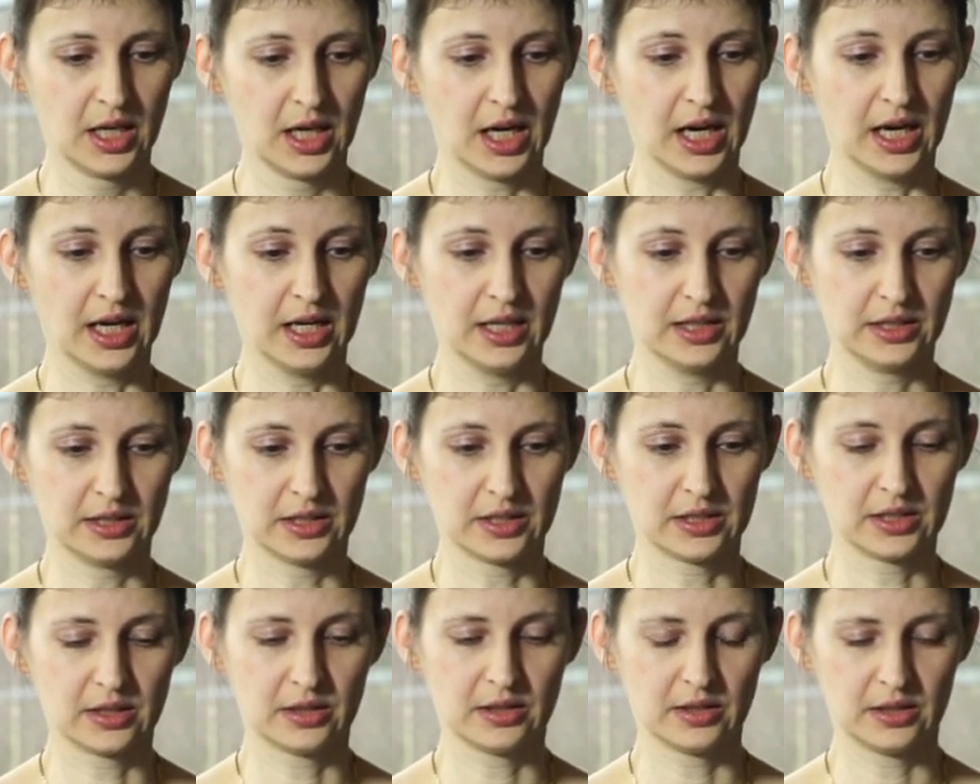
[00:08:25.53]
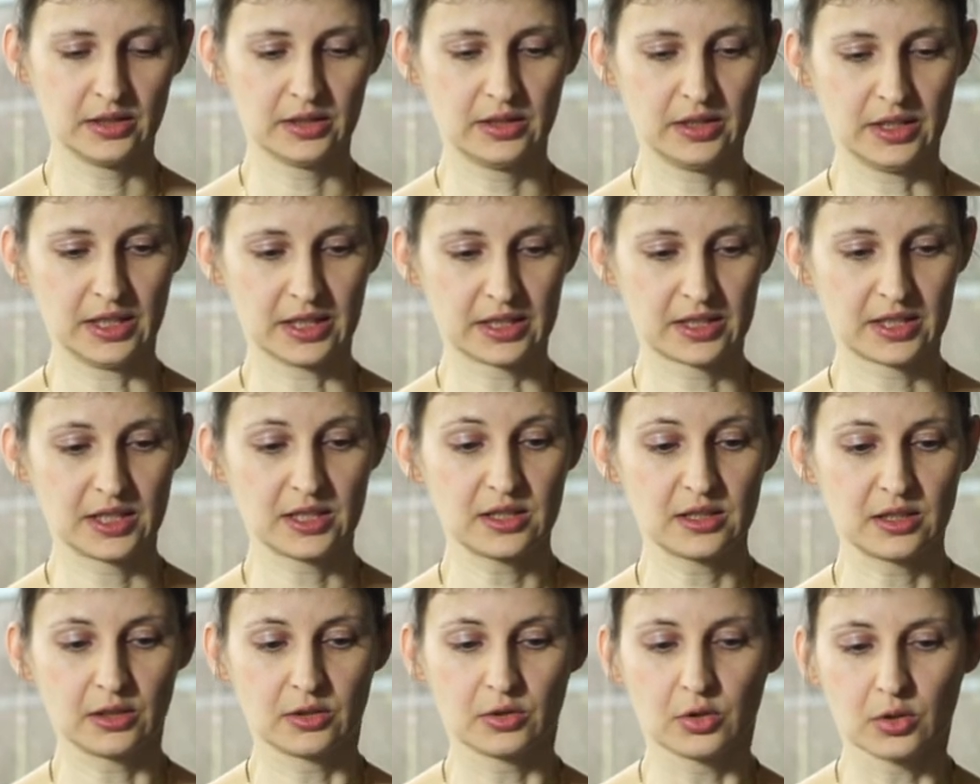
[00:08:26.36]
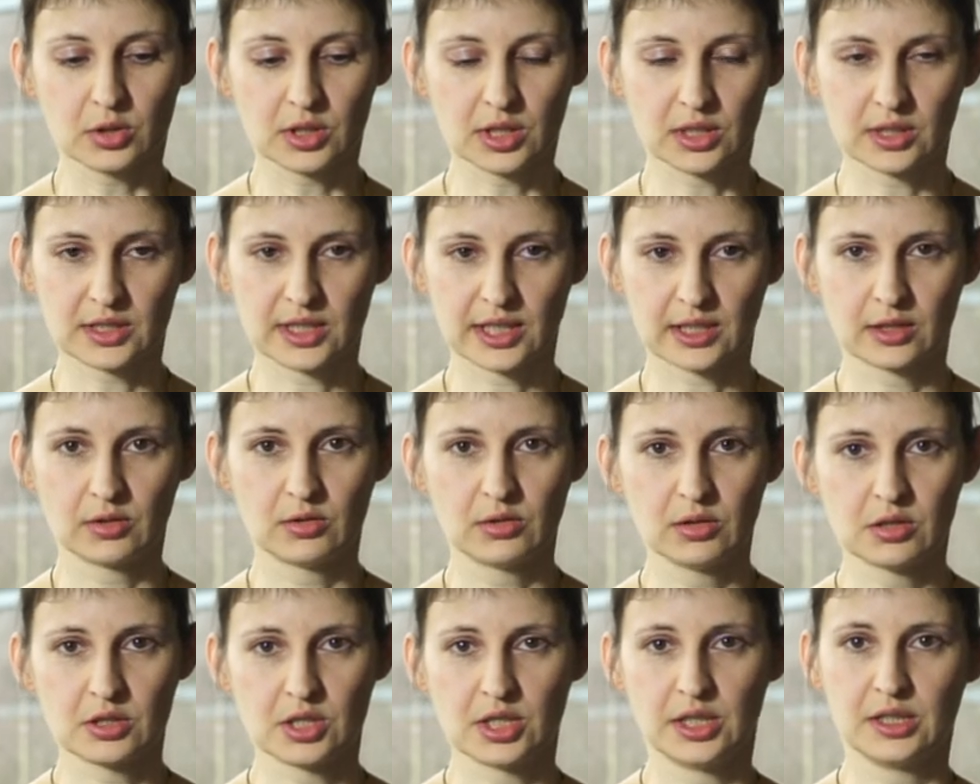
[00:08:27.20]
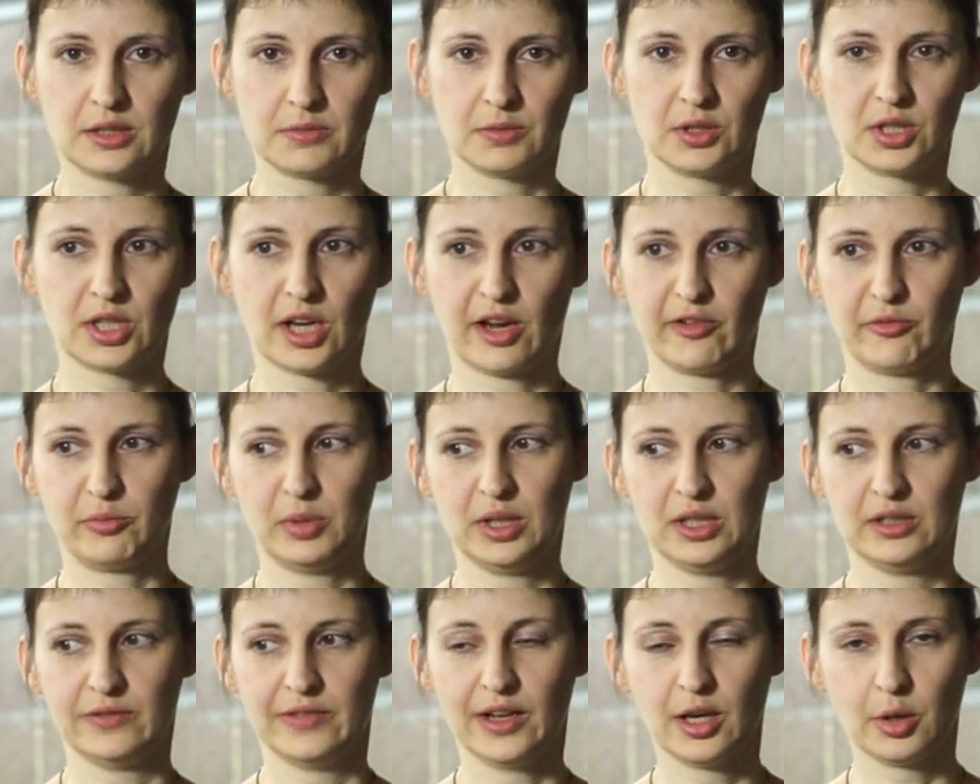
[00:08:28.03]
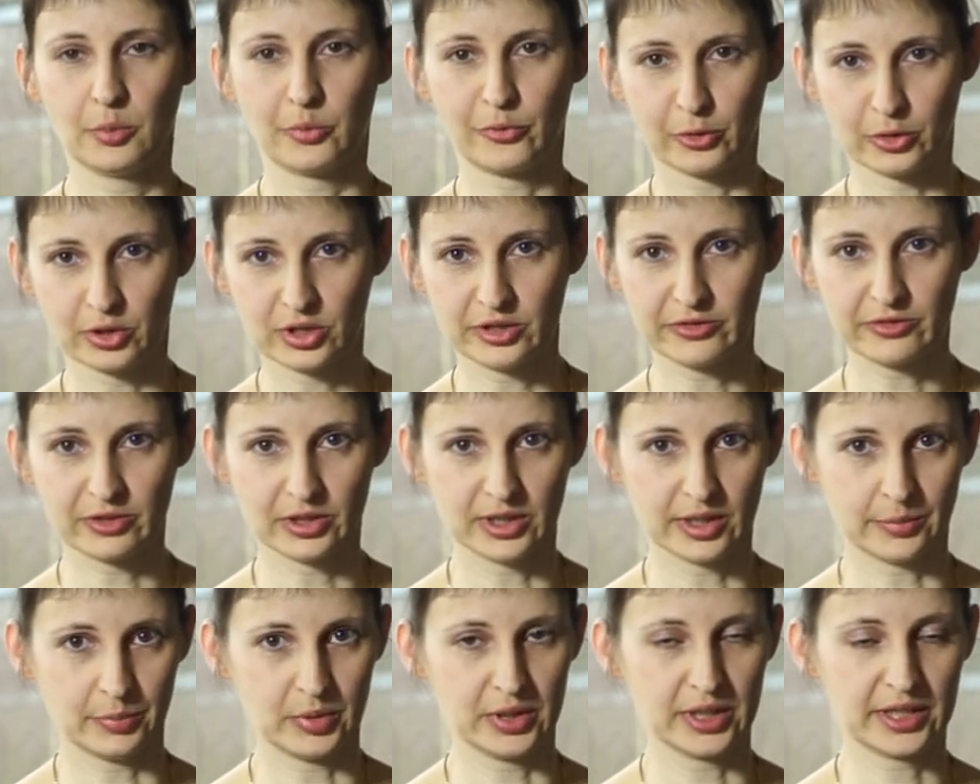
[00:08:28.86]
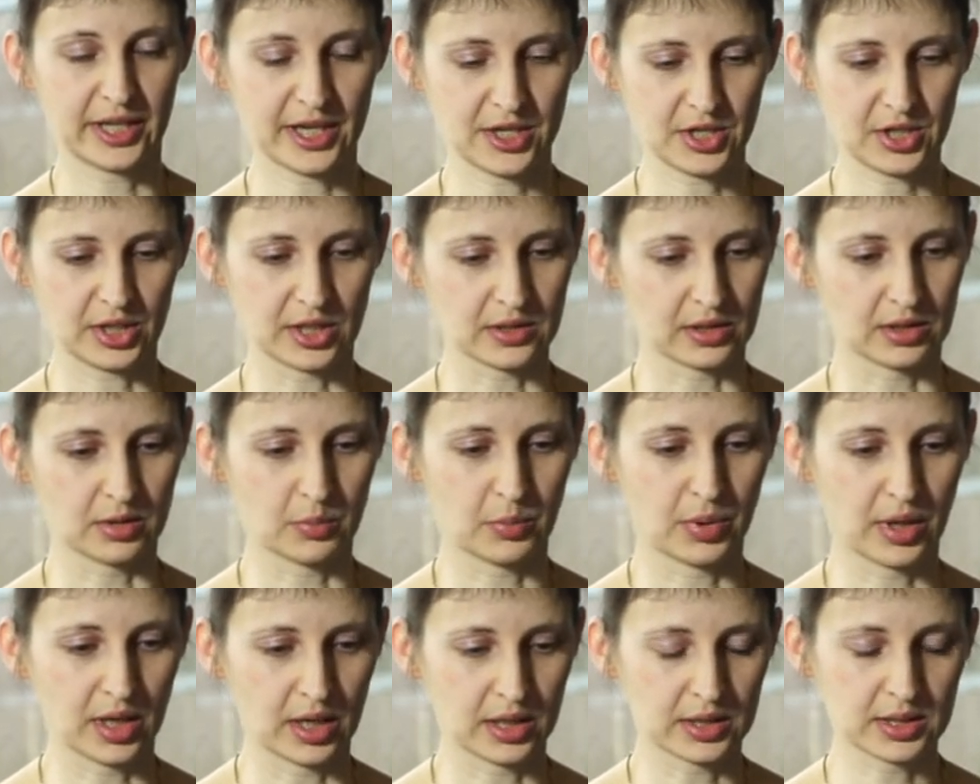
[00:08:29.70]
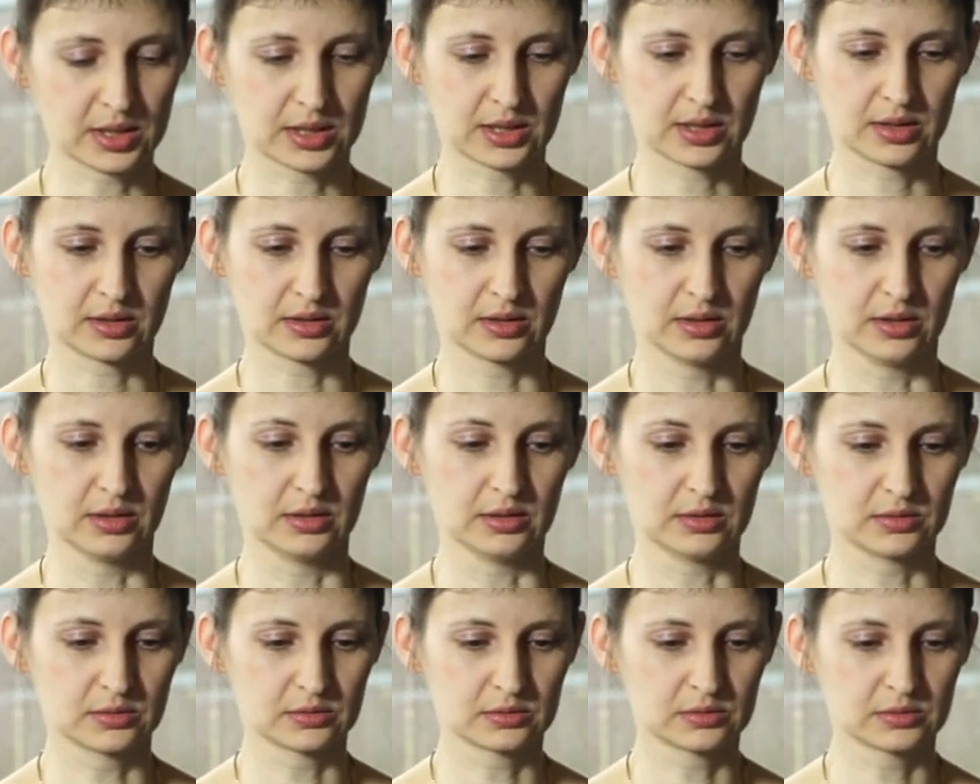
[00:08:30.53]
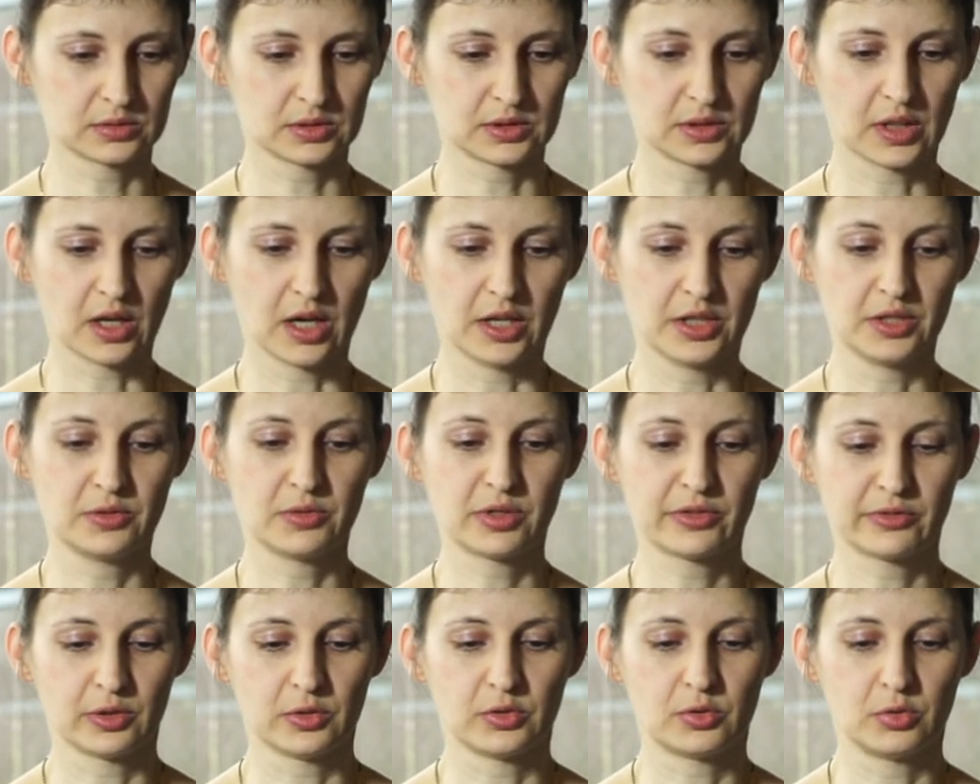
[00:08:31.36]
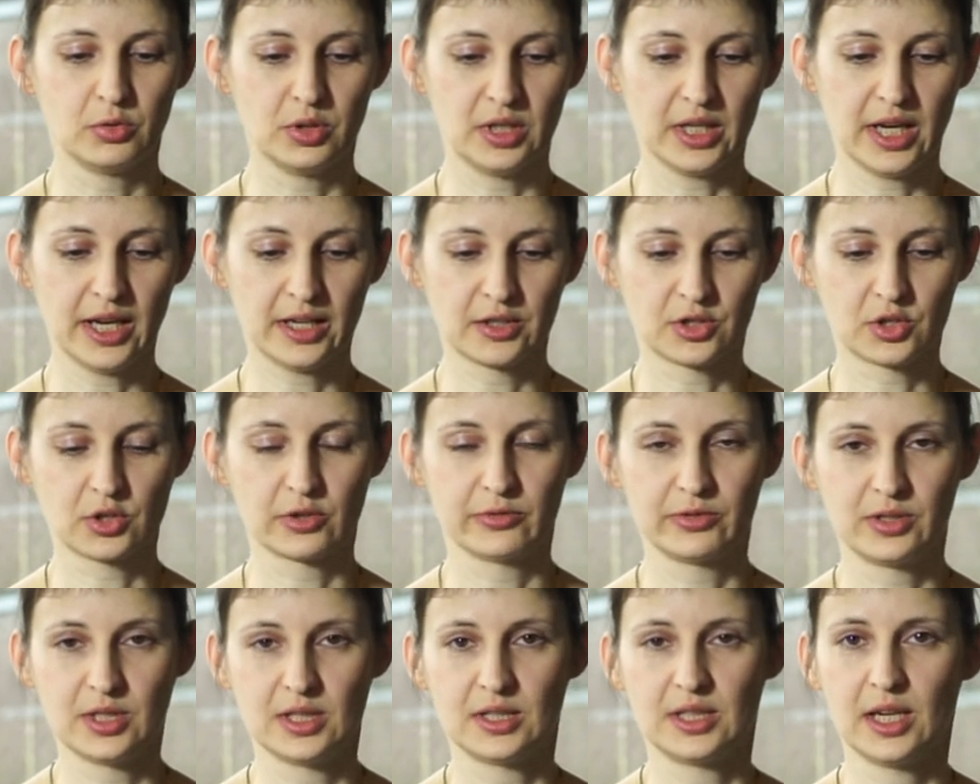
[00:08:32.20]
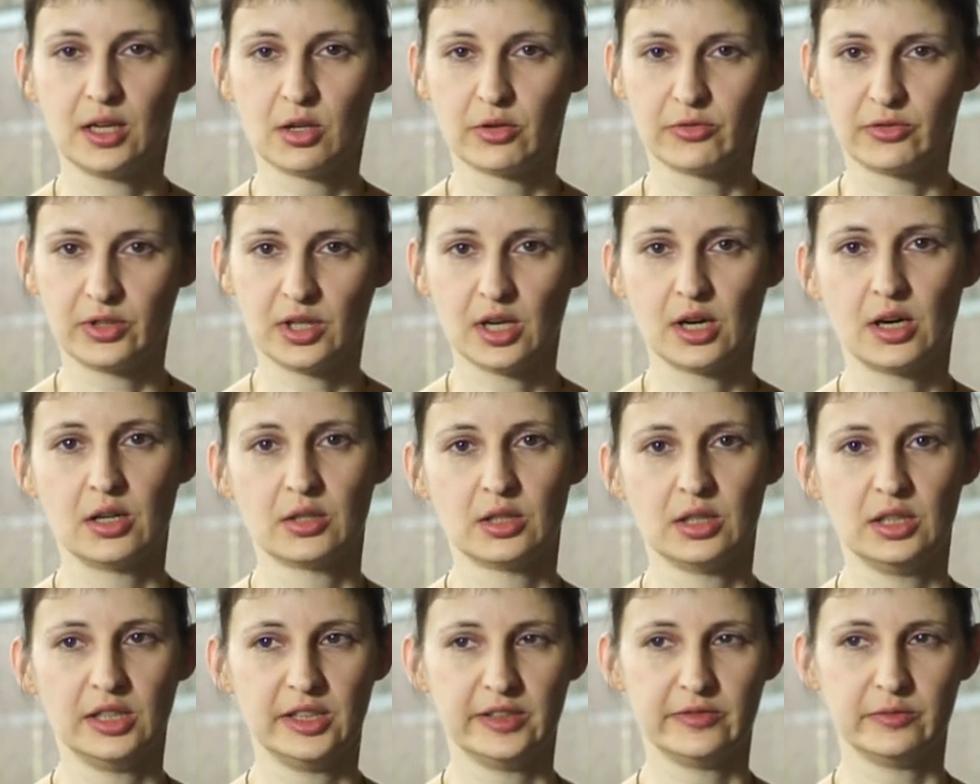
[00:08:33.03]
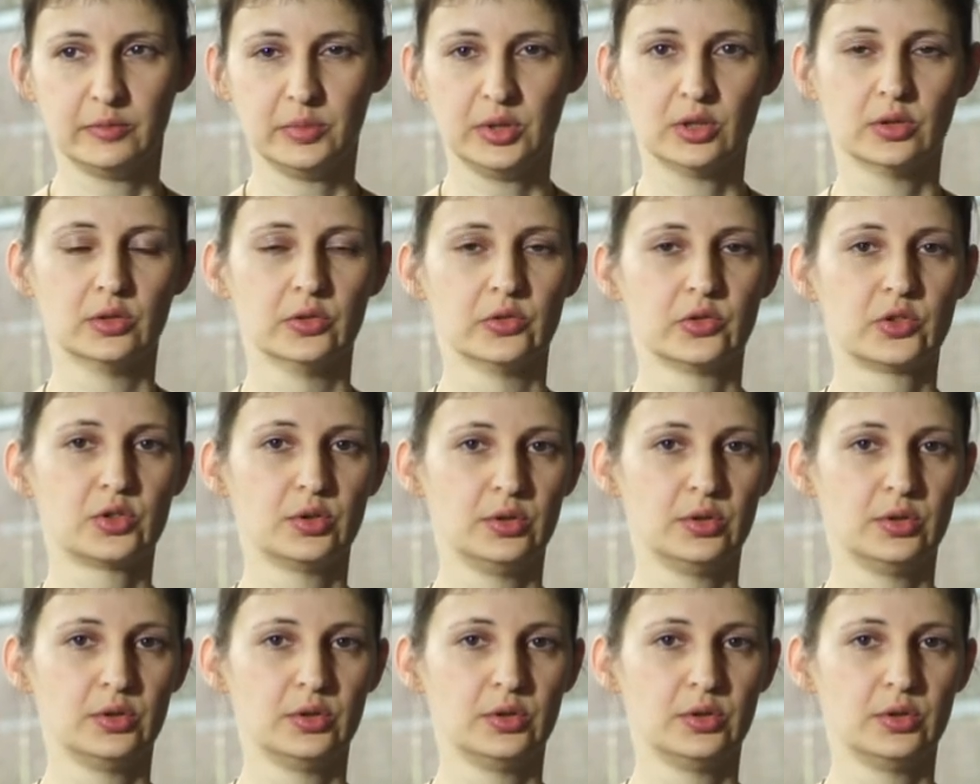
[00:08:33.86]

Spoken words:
And the existing coating technologies, which have been developed for different applications in the past, are driven to the edge of the state of the art and even beyond.